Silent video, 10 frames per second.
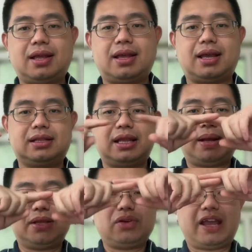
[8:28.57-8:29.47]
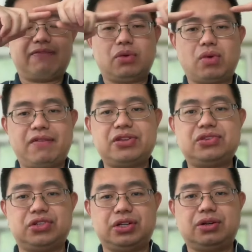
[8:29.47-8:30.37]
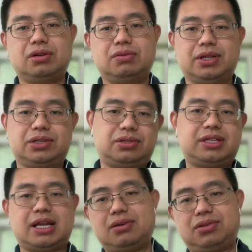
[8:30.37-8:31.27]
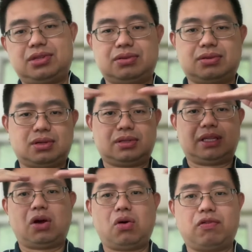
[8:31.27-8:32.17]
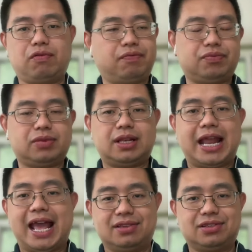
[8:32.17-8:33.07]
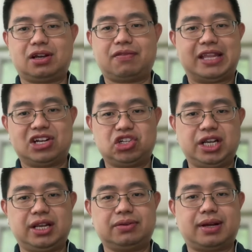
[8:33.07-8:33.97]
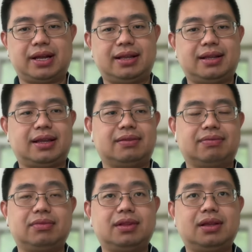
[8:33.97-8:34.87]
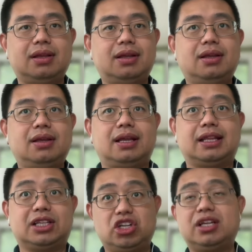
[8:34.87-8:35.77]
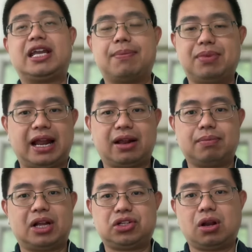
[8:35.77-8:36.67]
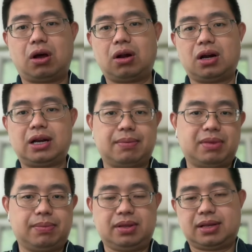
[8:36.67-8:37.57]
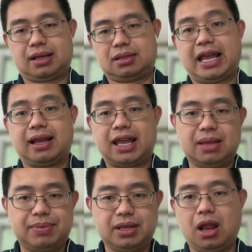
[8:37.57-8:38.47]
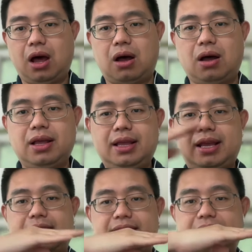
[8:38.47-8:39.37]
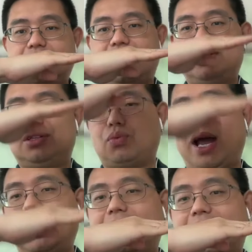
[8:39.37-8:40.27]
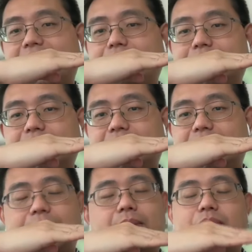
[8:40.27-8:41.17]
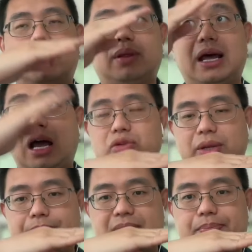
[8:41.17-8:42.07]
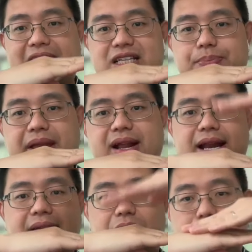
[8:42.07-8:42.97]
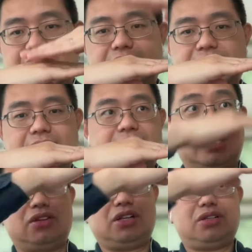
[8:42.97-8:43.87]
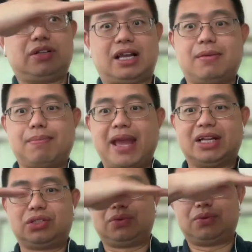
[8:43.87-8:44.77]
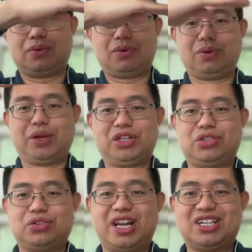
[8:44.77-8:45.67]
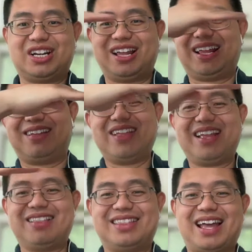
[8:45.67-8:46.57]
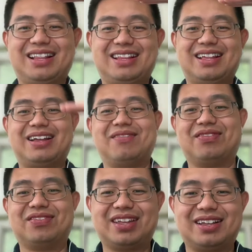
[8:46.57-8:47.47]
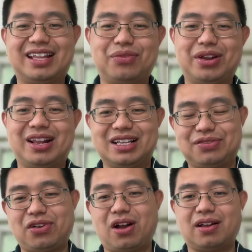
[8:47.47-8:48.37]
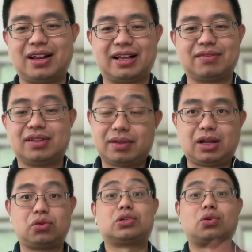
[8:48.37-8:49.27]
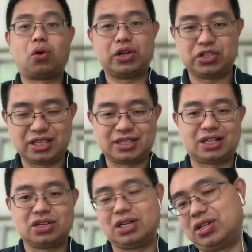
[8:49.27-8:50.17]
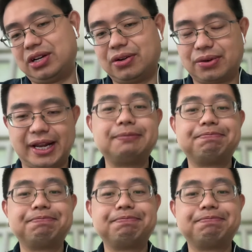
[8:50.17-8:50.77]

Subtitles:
And then, but you have the reference genome, which tells you the whole length of that gene, right? And the gene can be like much longer, like maybe like 10 kb long. And then you have this 1 kb, 100 base pair like read. Then you need to kind of match which region that read is from, like across all the genes like in the genome, right?